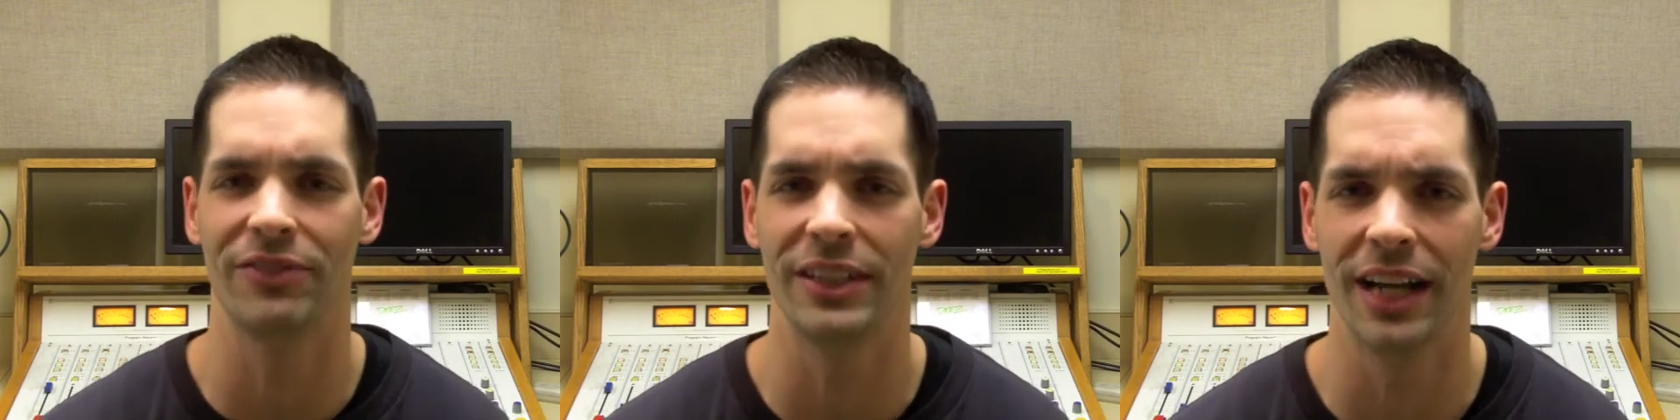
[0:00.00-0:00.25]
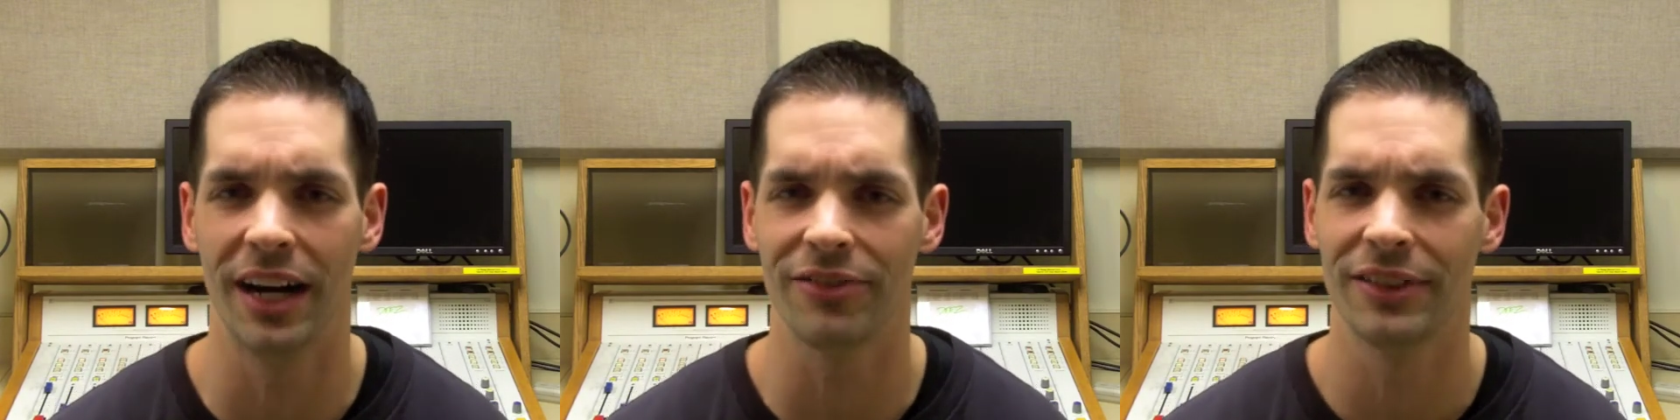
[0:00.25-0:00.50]

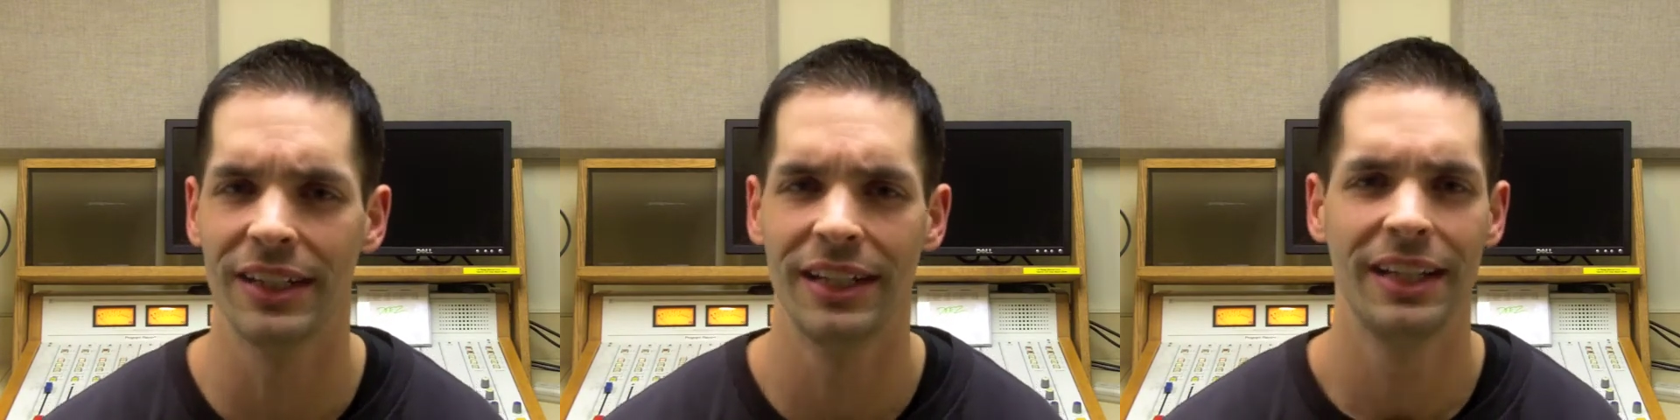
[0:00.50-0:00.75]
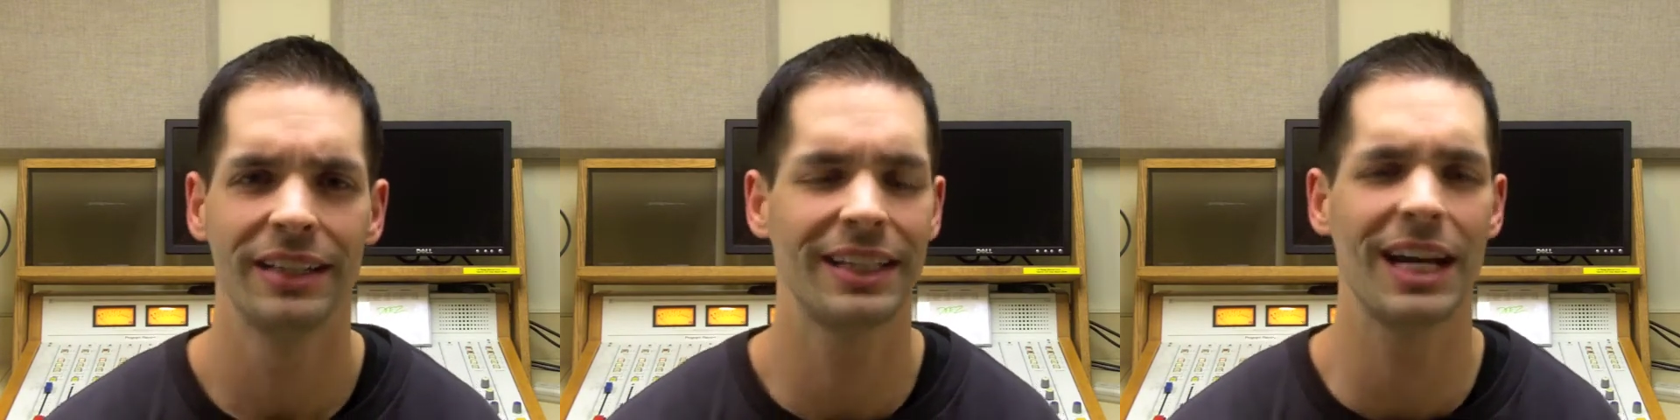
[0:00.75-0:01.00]
enough
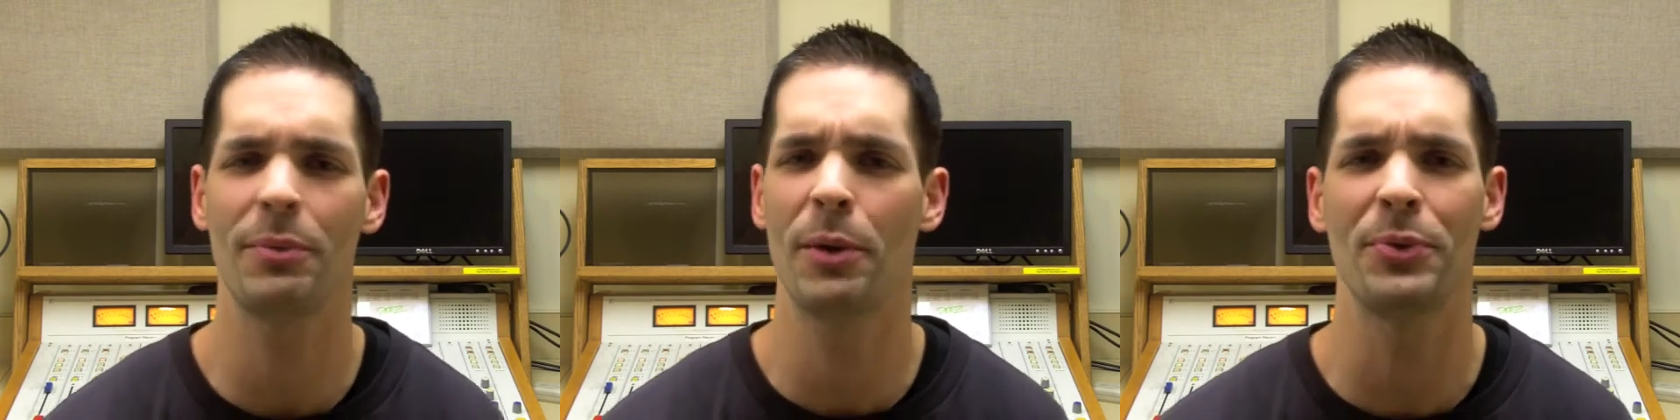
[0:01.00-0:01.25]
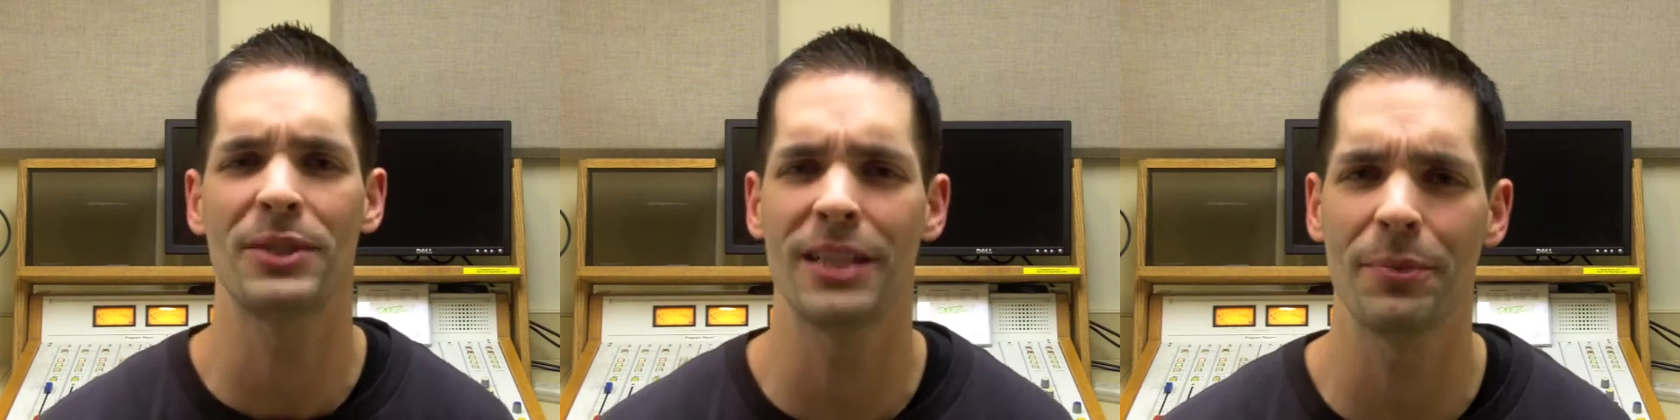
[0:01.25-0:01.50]
to come up
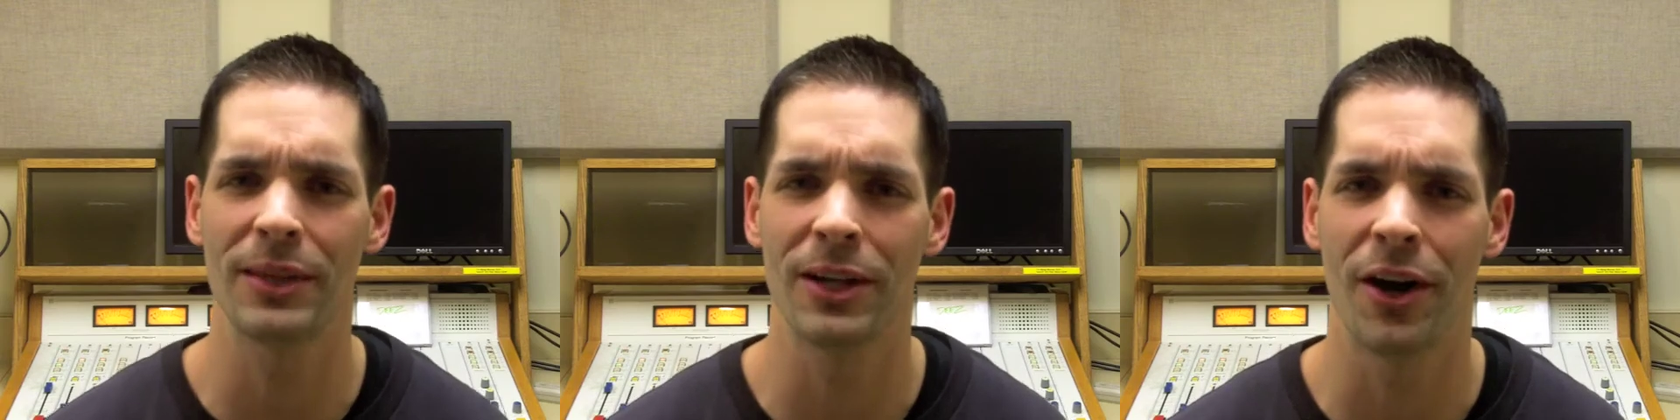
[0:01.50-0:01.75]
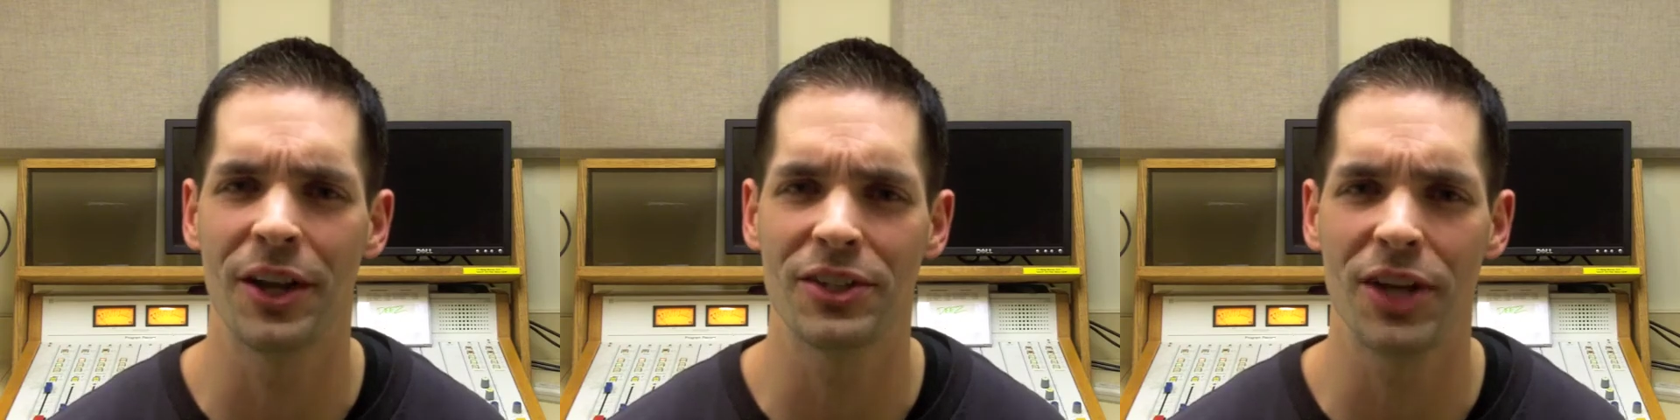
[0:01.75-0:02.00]
with something
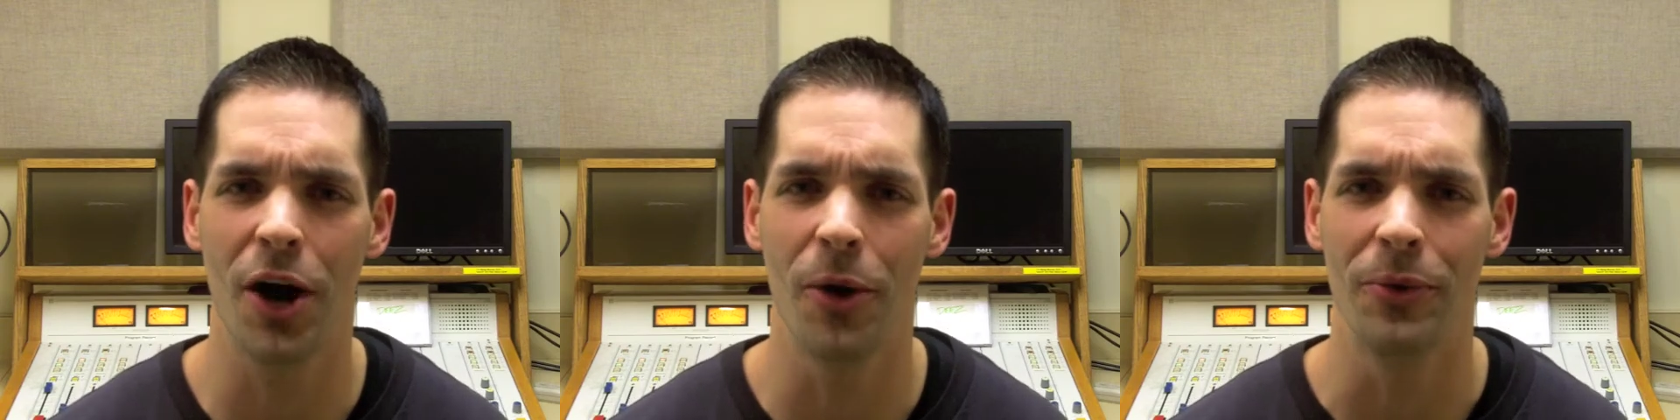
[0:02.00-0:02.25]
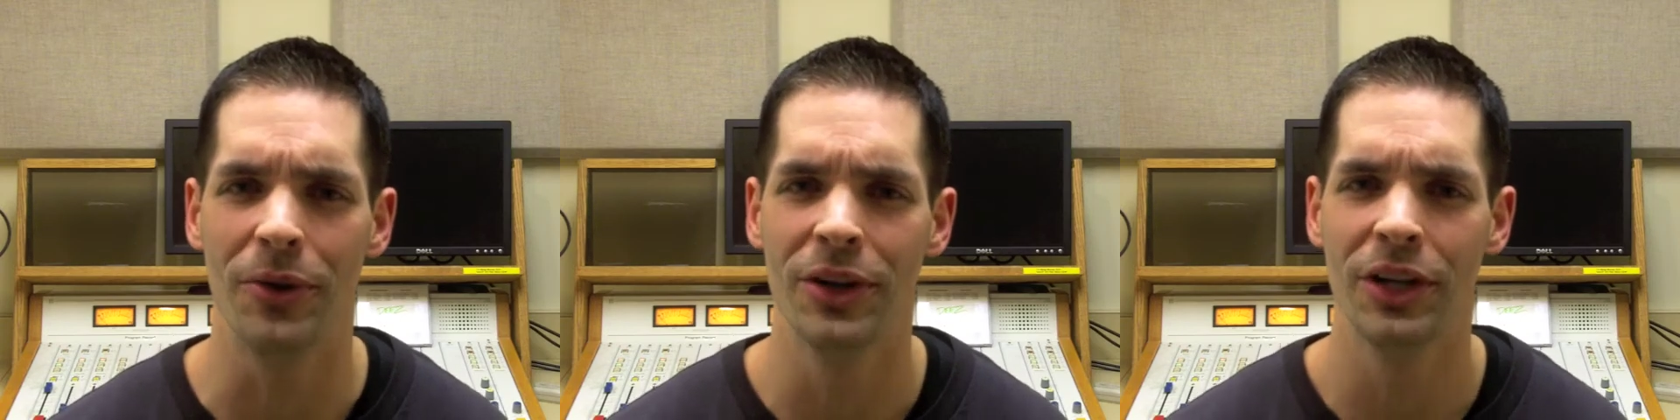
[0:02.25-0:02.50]
on his own.